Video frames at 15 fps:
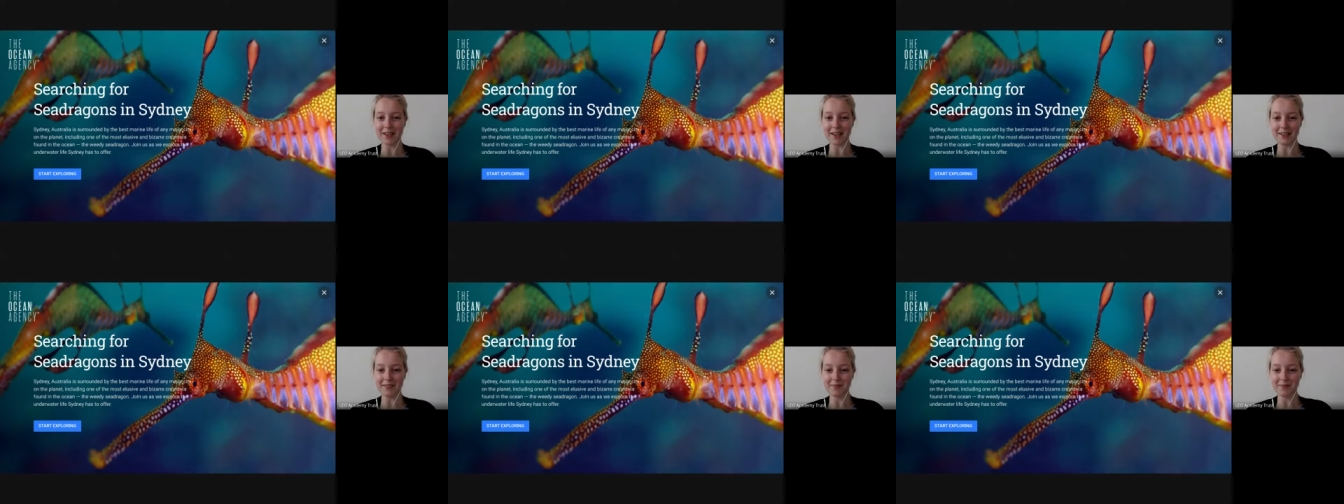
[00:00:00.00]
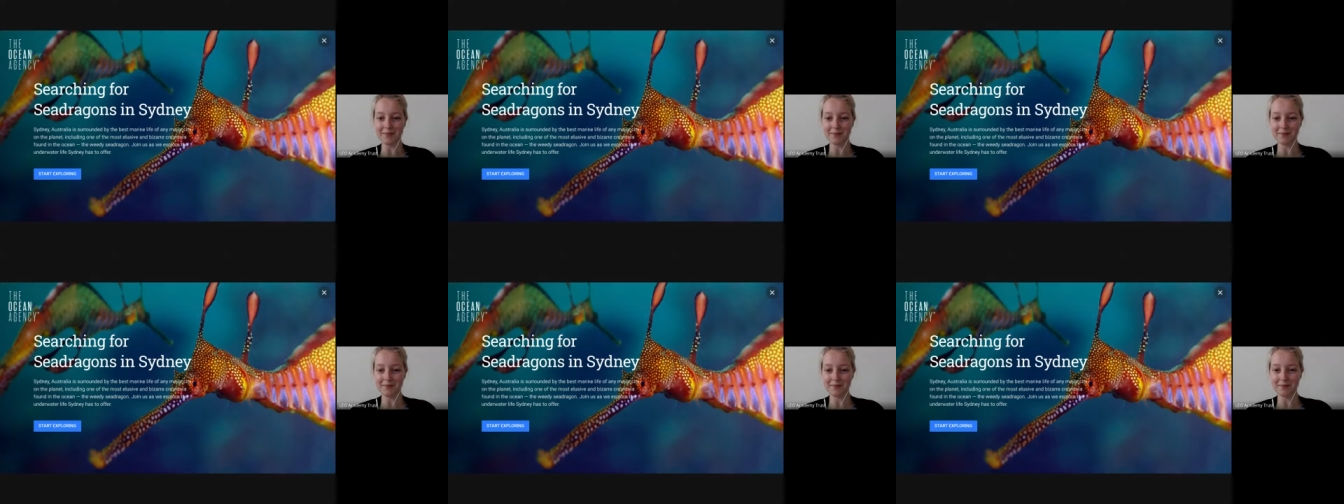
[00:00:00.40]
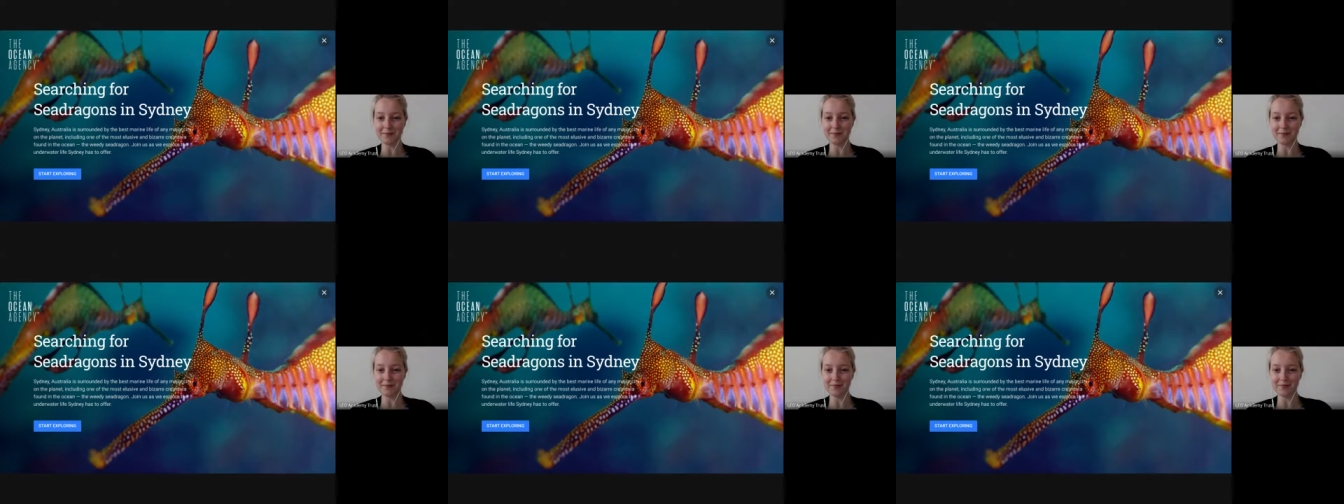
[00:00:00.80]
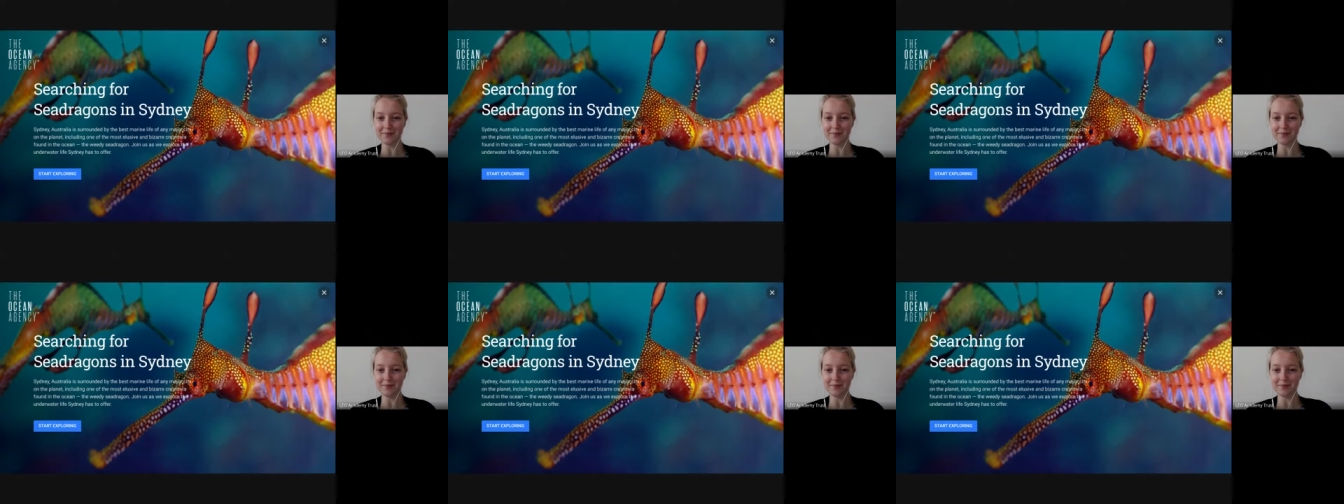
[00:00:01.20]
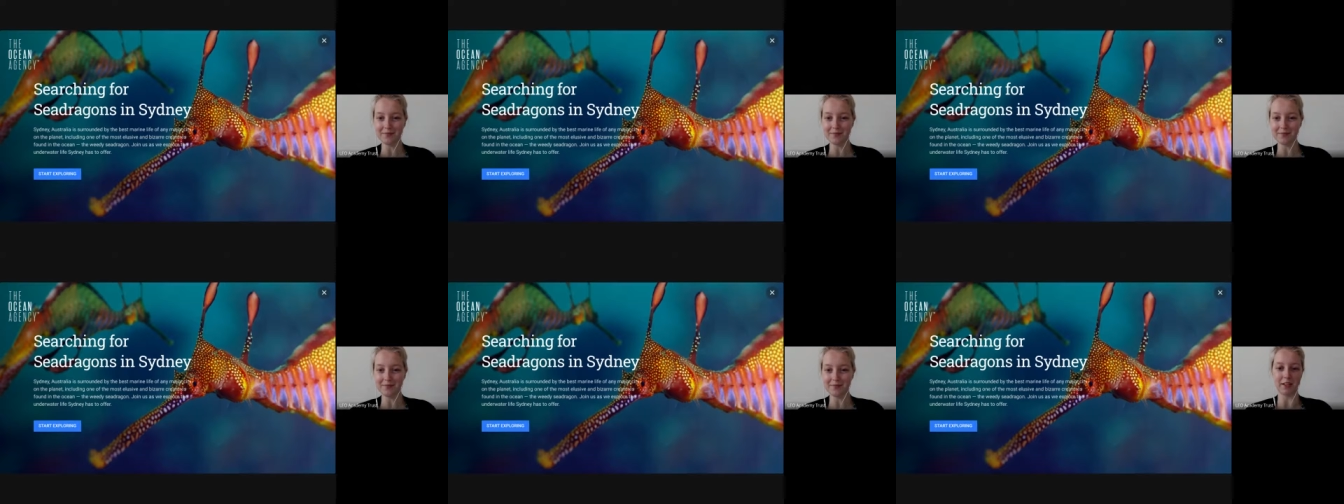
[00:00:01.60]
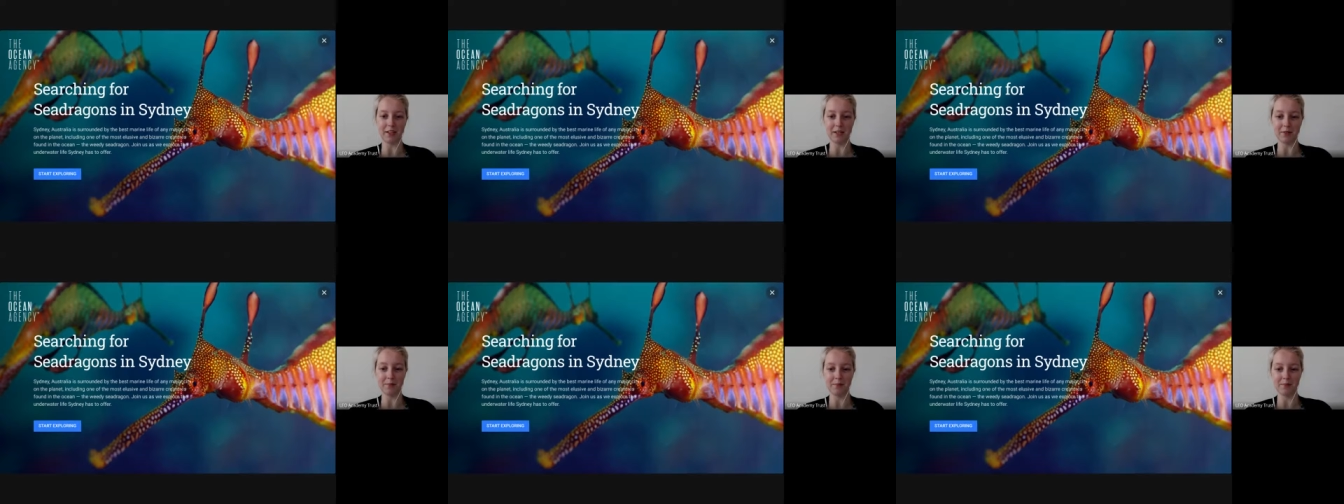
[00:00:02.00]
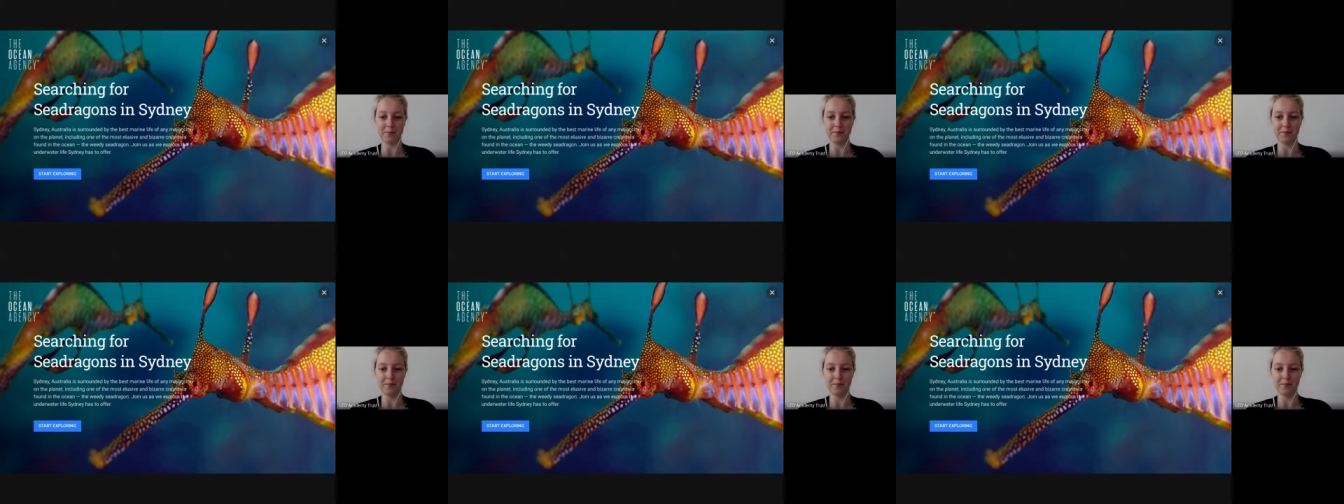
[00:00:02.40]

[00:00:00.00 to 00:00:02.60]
now? Perfect, thank you.